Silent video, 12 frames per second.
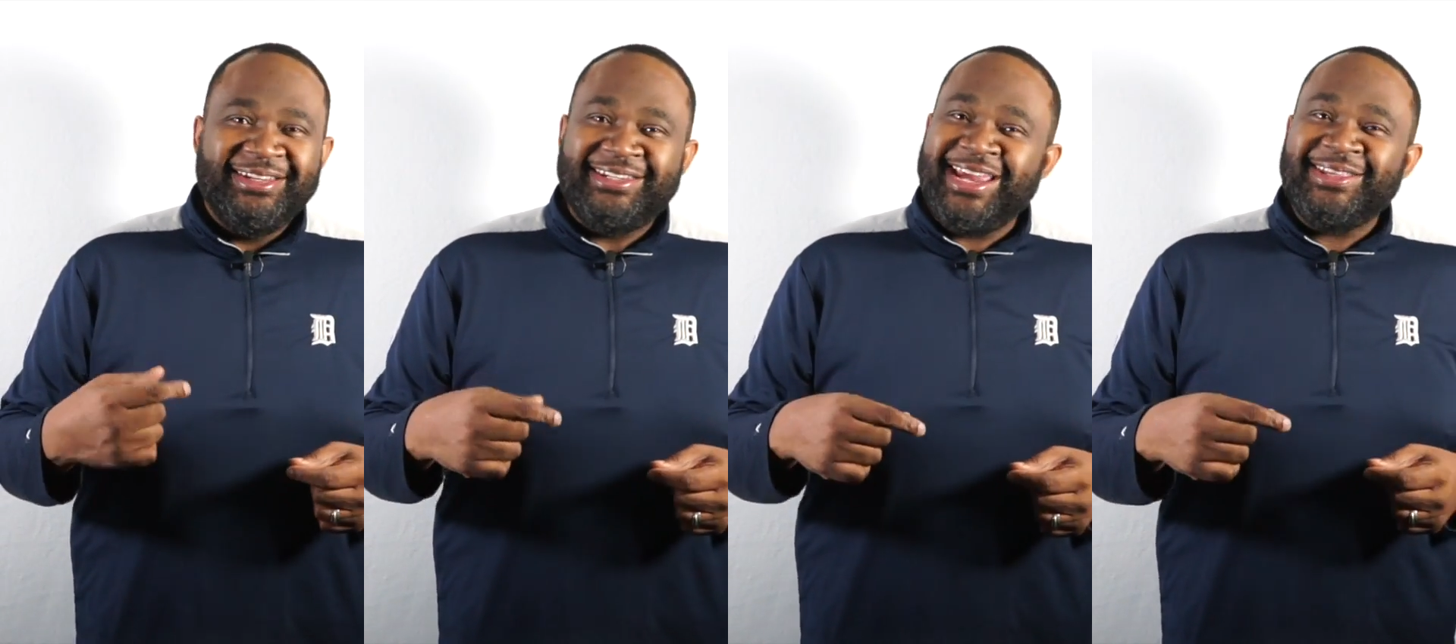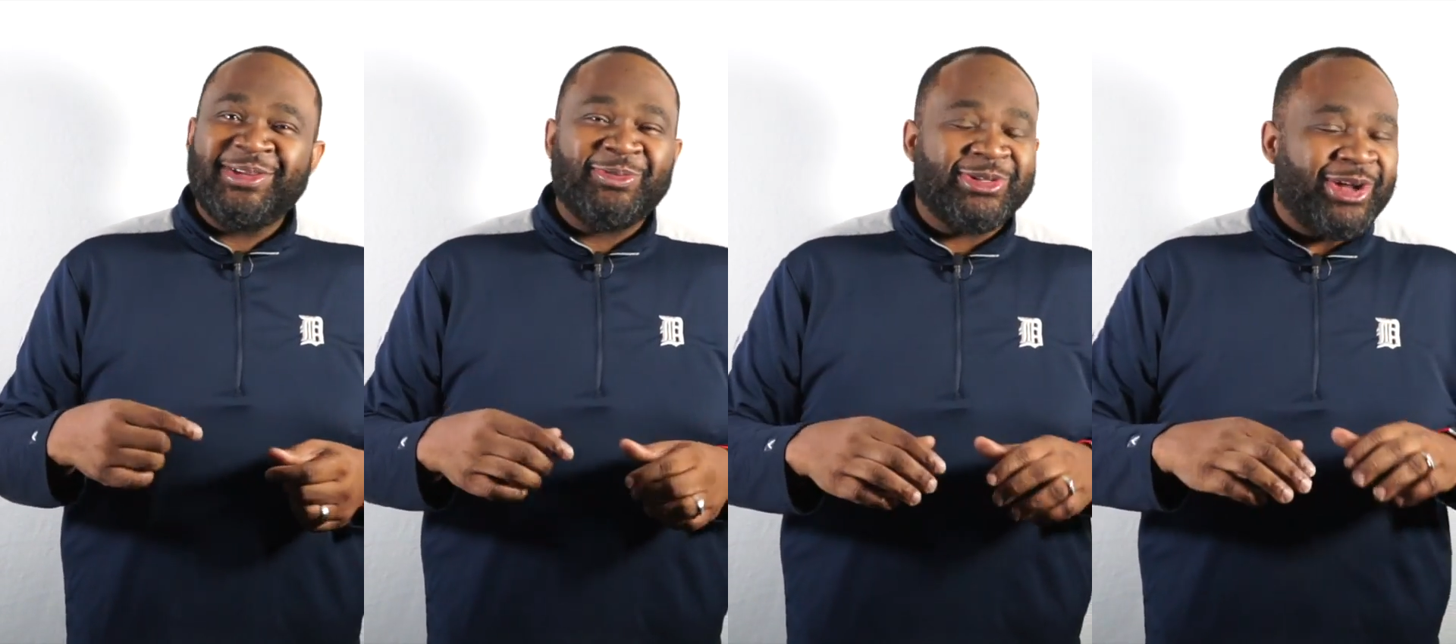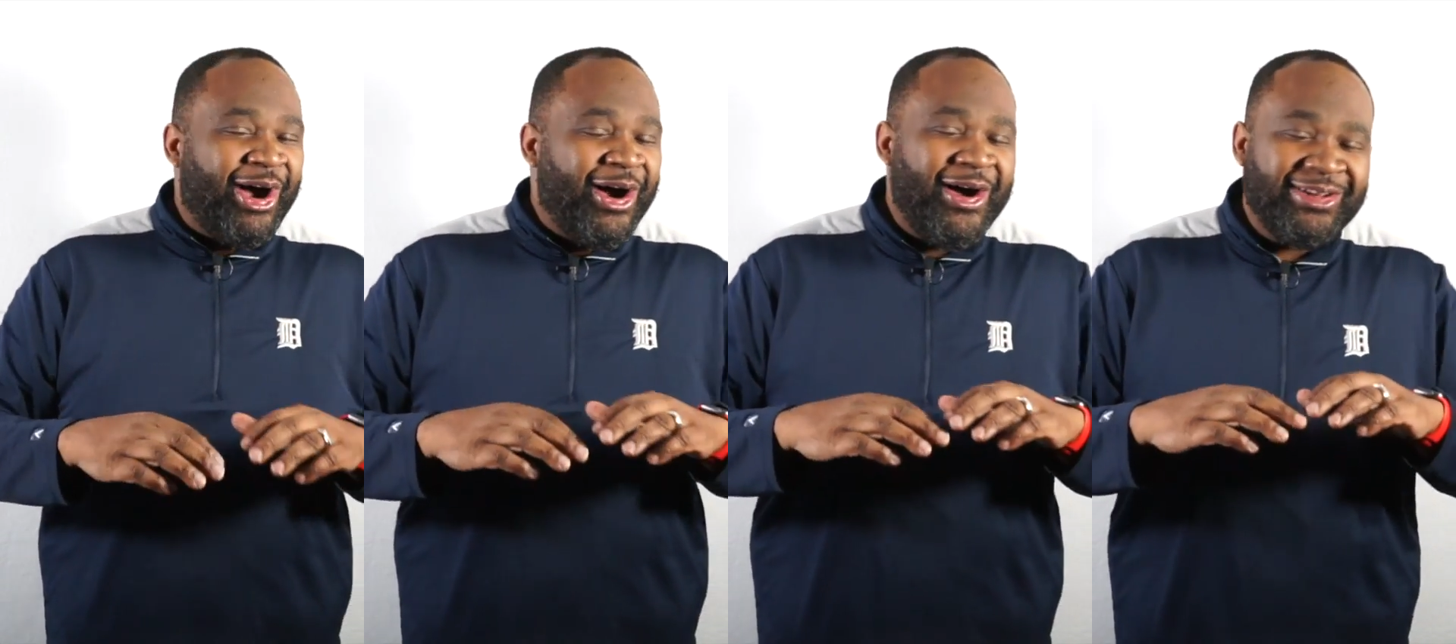Jesus was
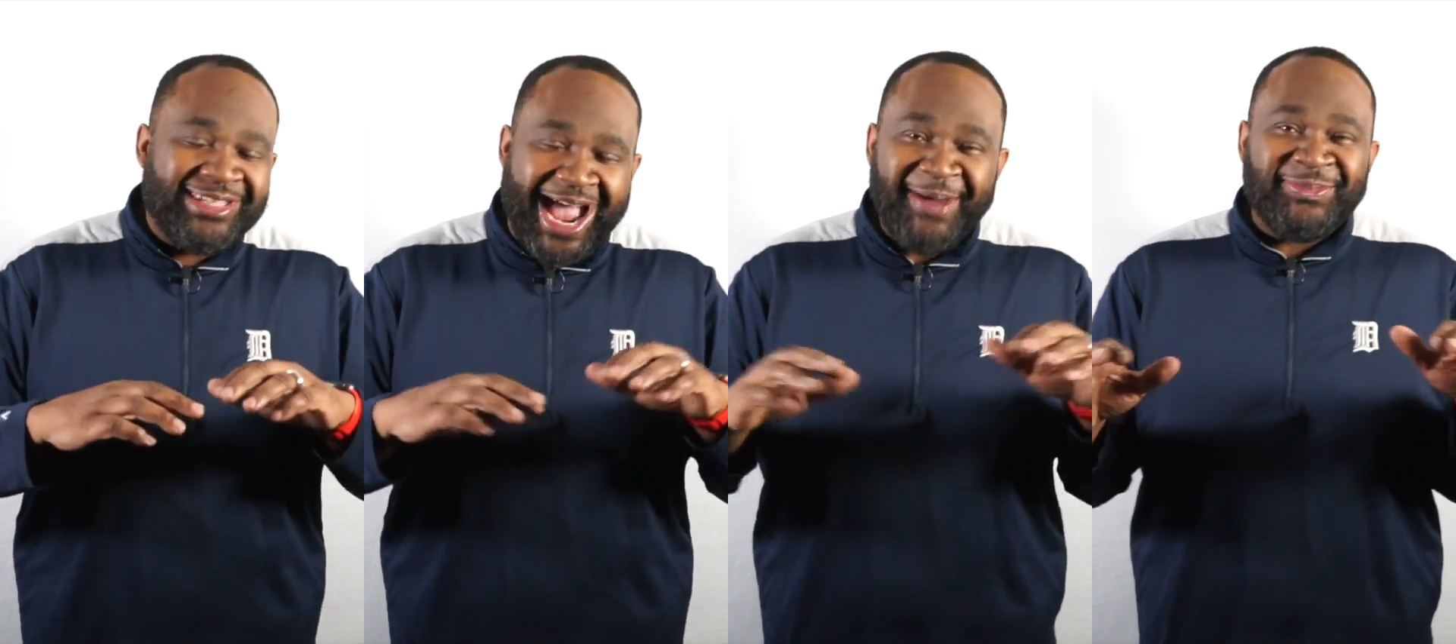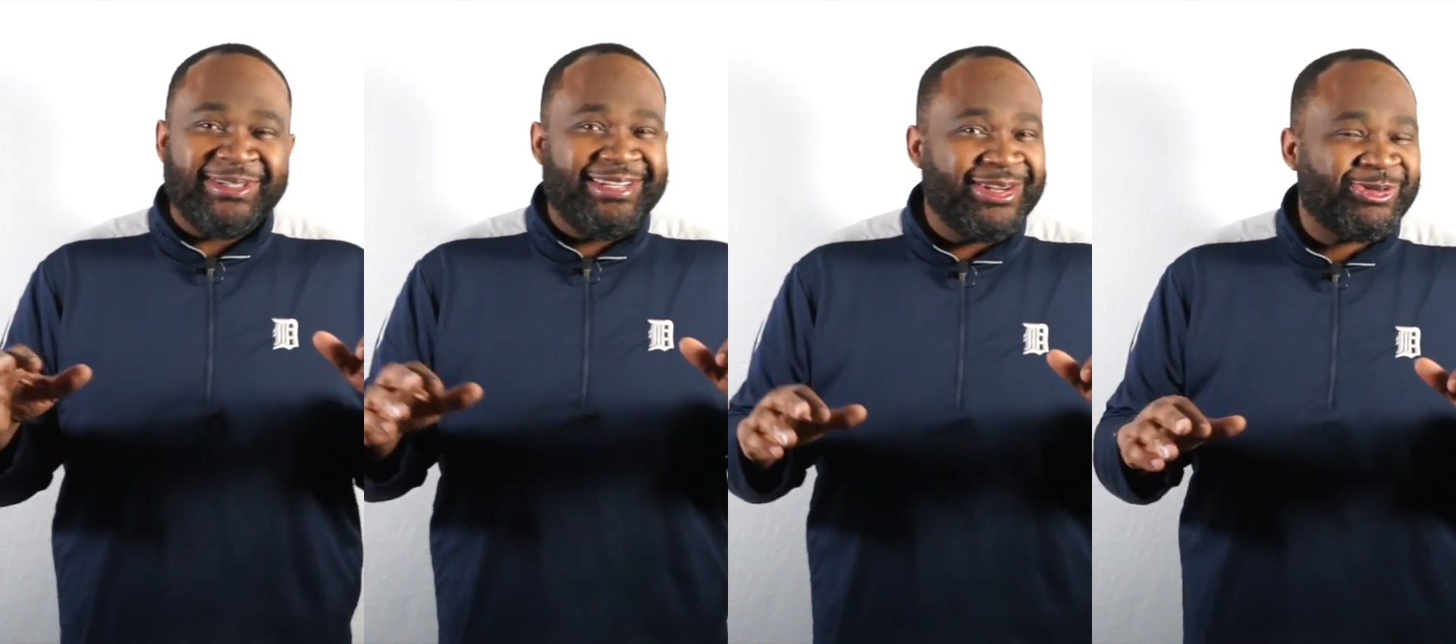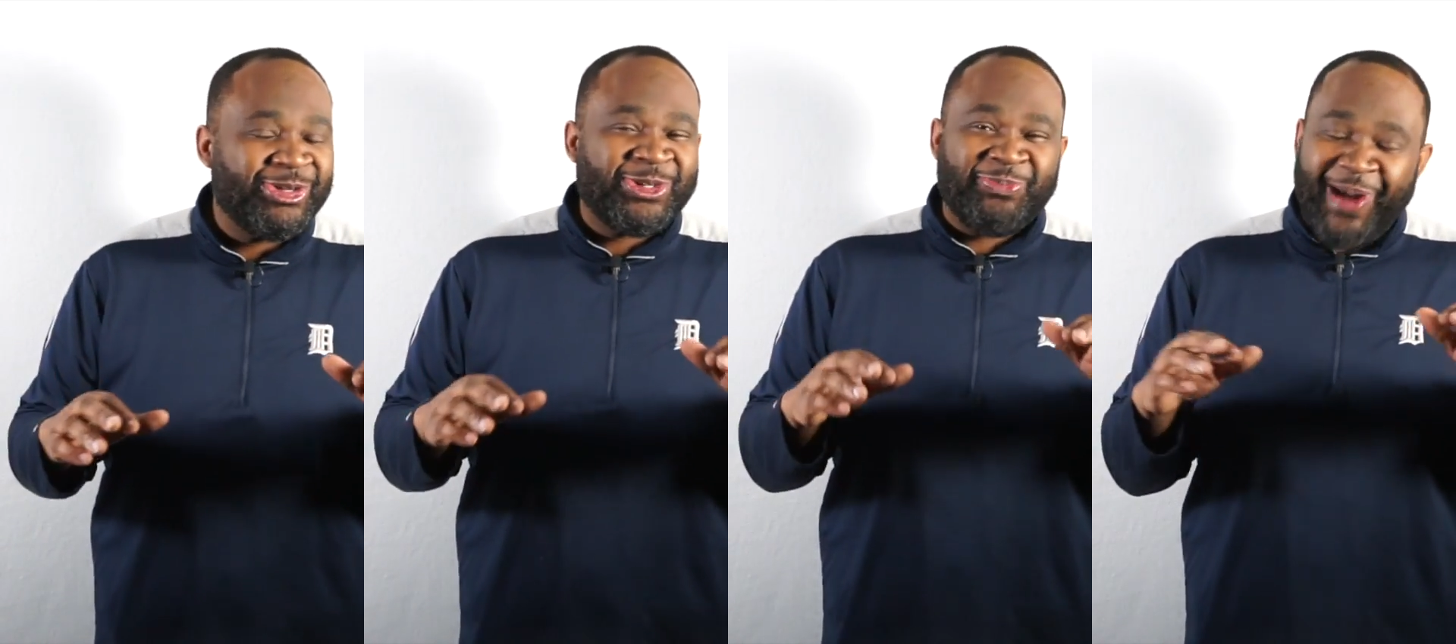all types of
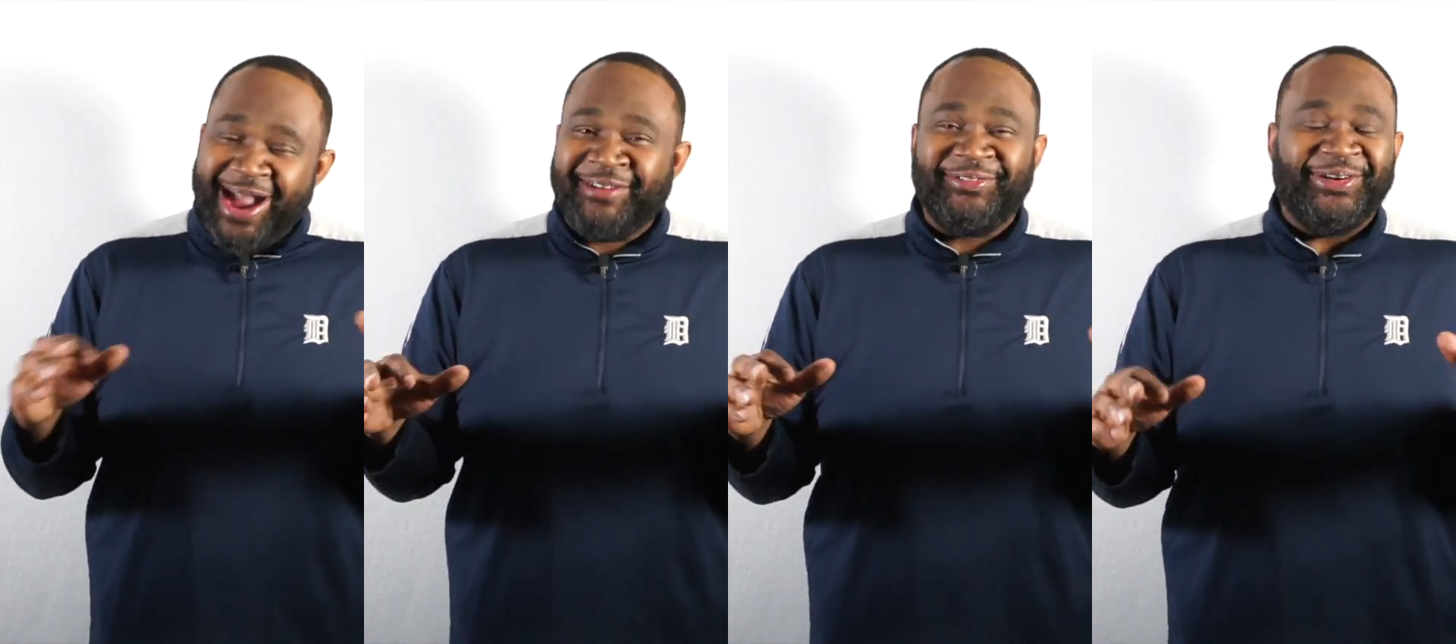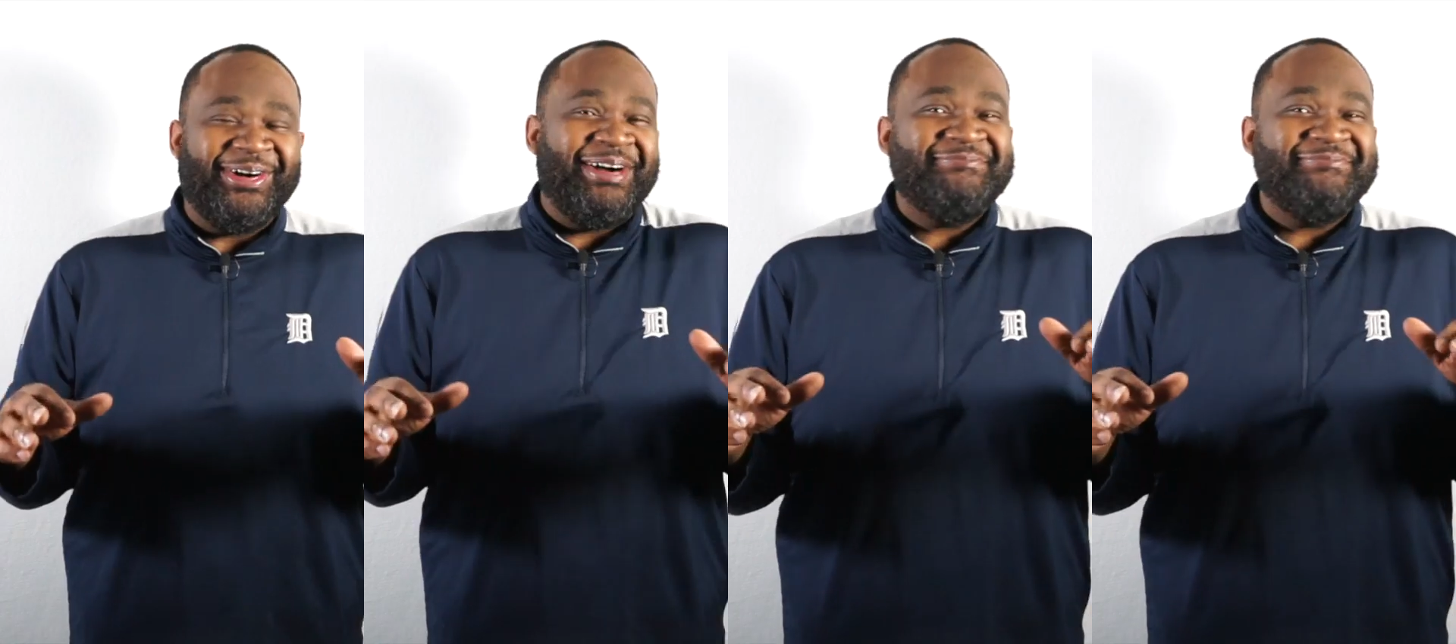disrespectful.